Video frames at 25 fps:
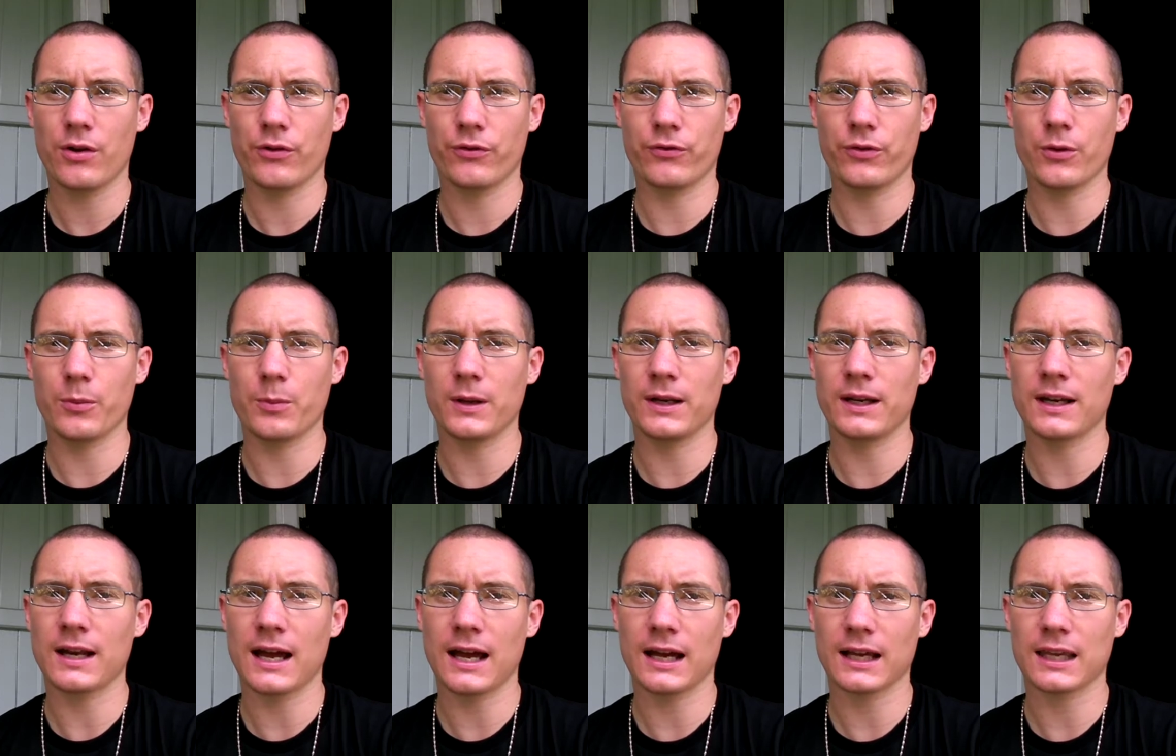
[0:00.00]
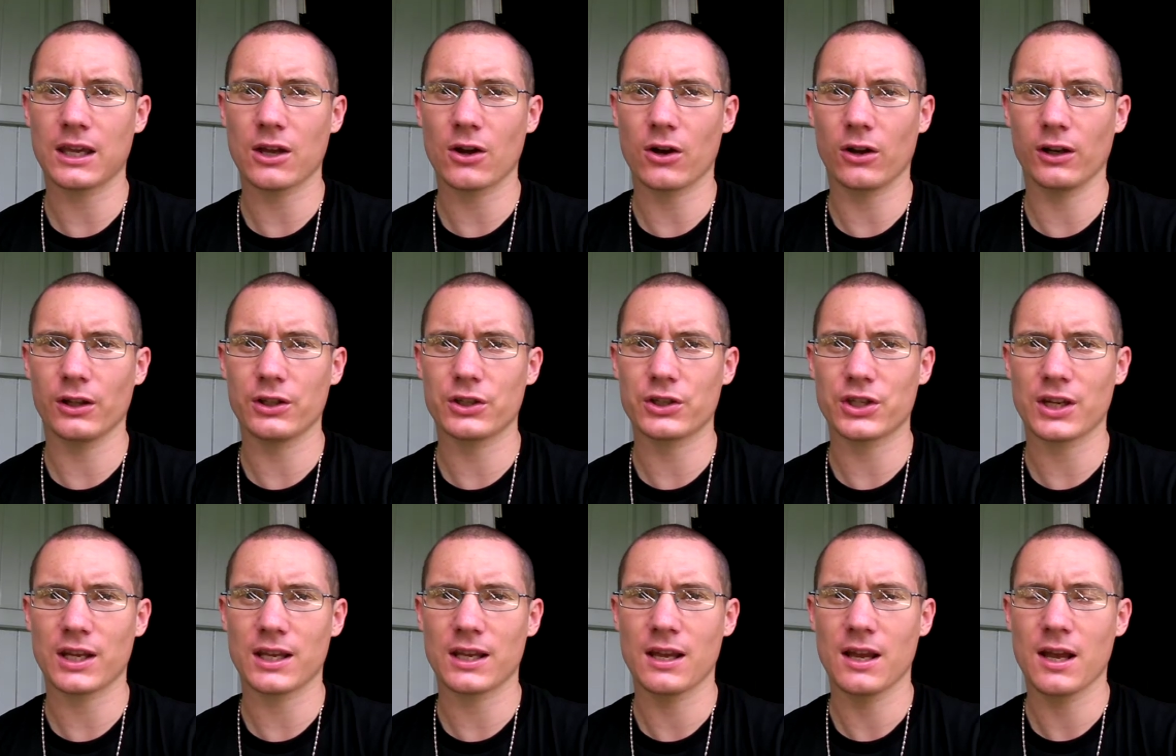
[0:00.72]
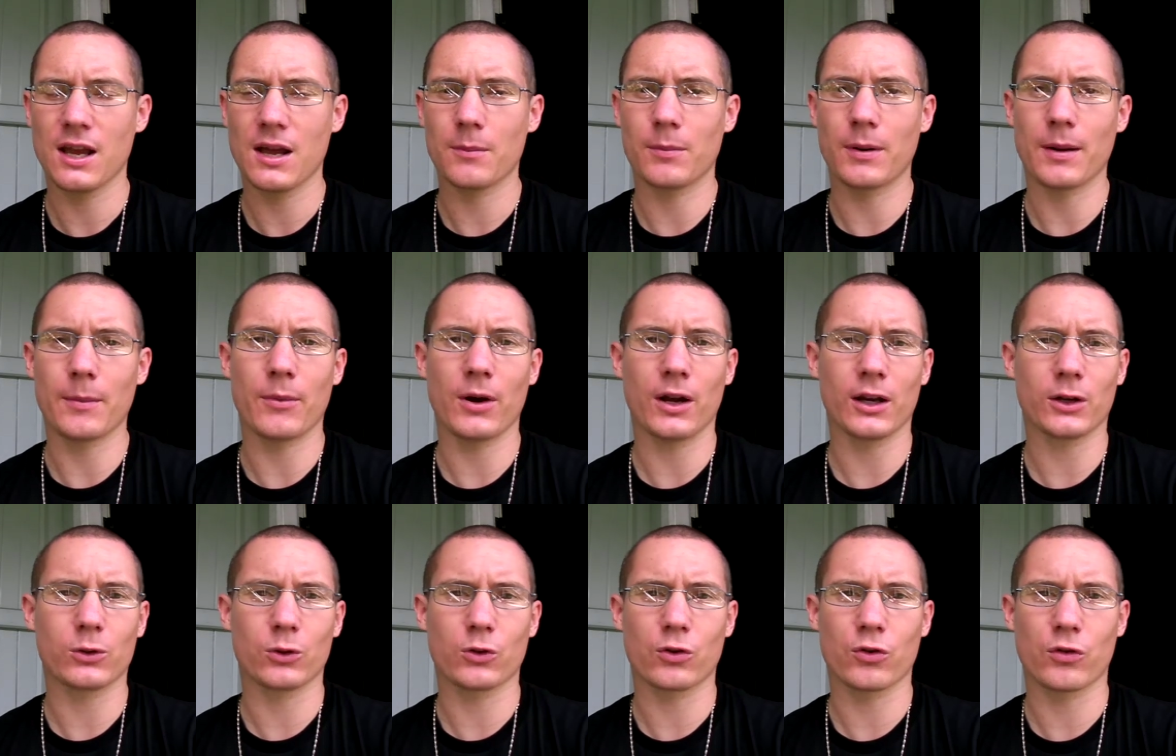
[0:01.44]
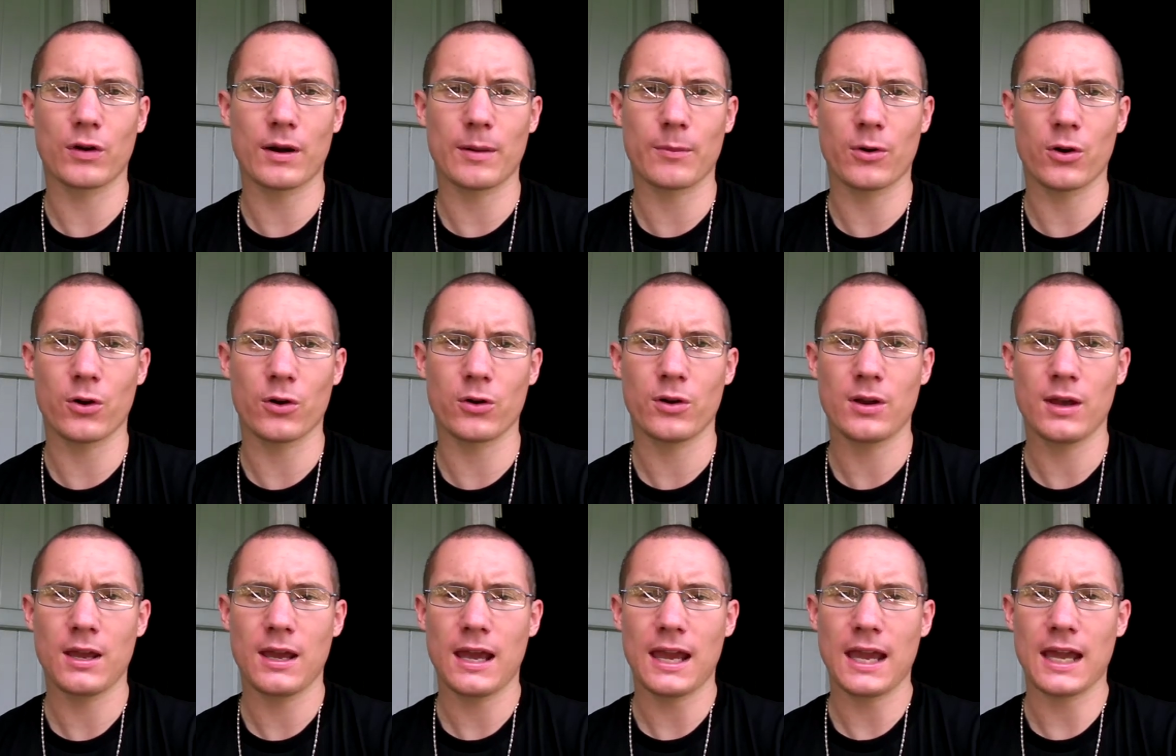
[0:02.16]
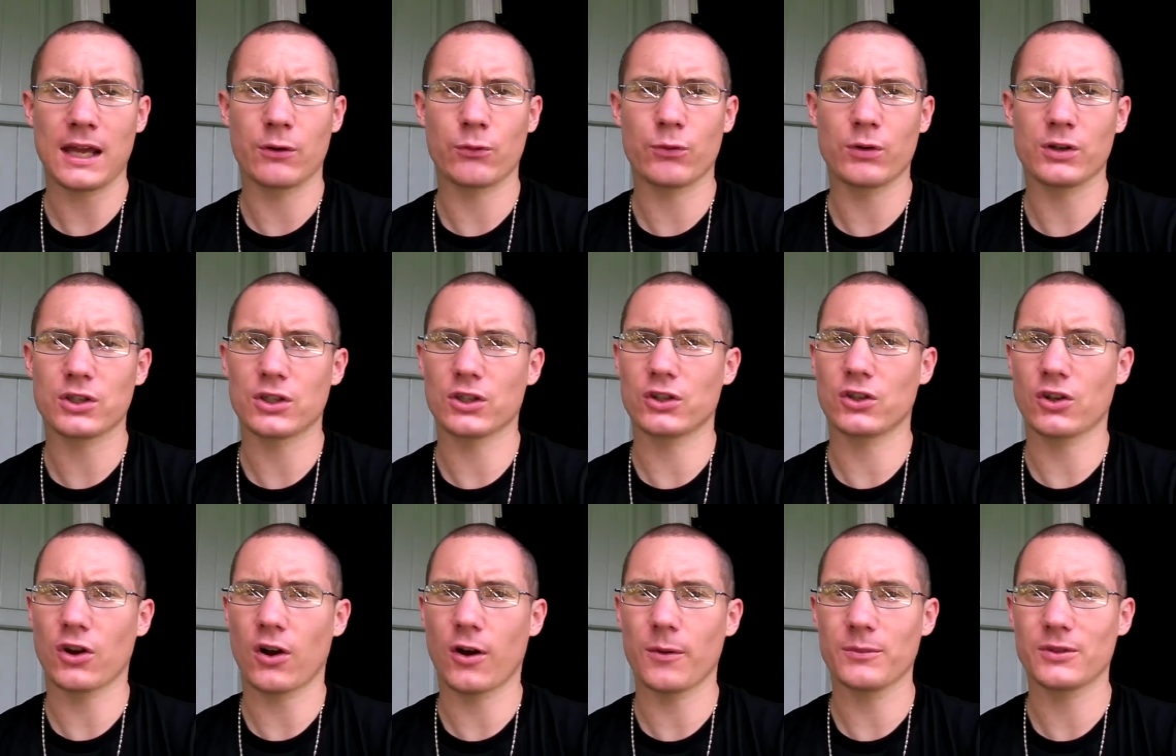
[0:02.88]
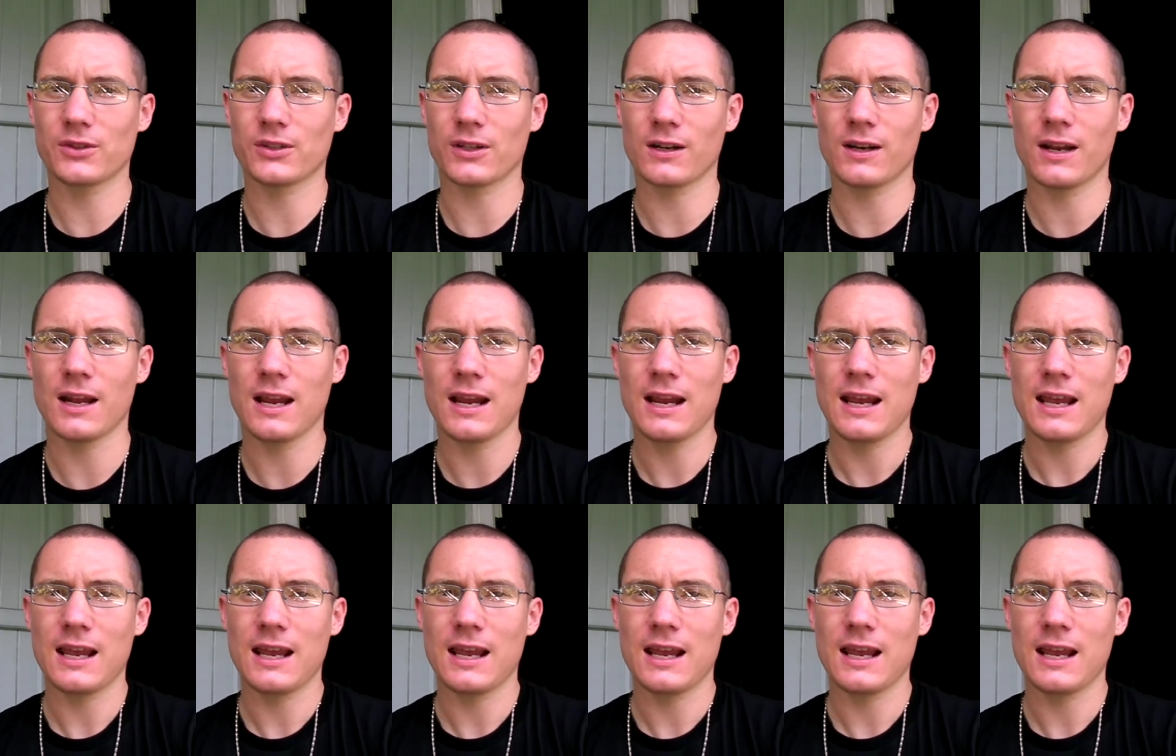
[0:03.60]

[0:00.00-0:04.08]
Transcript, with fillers: Forbidden Archaeology, by Michael Cremo and Richard Thompson,